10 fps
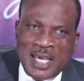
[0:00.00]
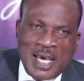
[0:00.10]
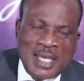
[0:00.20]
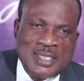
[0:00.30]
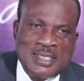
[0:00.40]

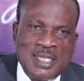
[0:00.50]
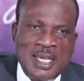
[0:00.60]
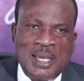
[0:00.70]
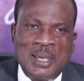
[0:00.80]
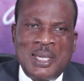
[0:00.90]
and
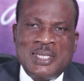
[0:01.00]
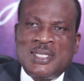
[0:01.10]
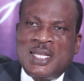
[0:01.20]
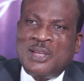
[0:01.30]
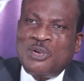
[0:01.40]
I
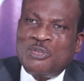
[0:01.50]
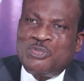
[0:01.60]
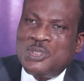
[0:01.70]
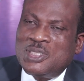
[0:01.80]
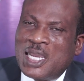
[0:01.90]
started off
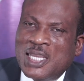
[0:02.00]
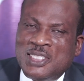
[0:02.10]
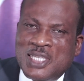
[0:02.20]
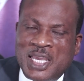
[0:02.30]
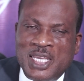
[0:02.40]
with
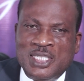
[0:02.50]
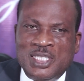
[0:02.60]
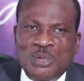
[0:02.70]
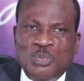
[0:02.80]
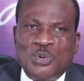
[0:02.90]
Hygeia
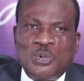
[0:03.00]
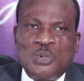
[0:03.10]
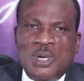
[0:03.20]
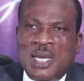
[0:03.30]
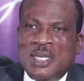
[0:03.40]

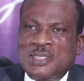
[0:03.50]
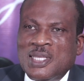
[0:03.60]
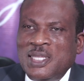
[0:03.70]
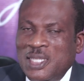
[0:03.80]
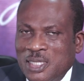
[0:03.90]
HMO as
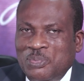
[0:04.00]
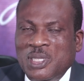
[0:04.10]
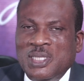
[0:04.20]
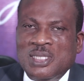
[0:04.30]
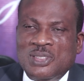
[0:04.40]
an
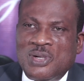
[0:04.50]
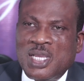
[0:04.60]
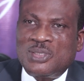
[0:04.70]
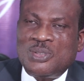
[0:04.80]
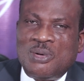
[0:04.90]
independent
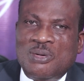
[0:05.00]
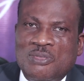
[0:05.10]
director